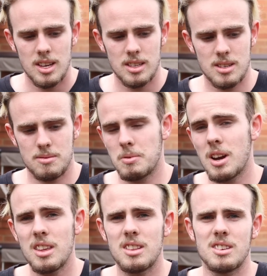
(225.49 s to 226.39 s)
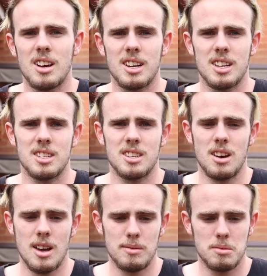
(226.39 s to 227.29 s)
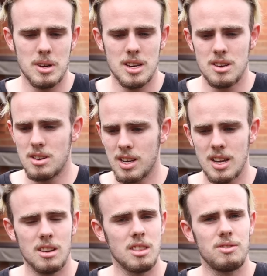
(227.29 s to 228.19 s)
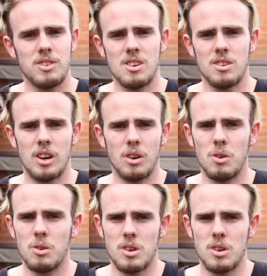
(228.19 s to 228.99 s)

it's one of the darkest times when you don't get on the field at all.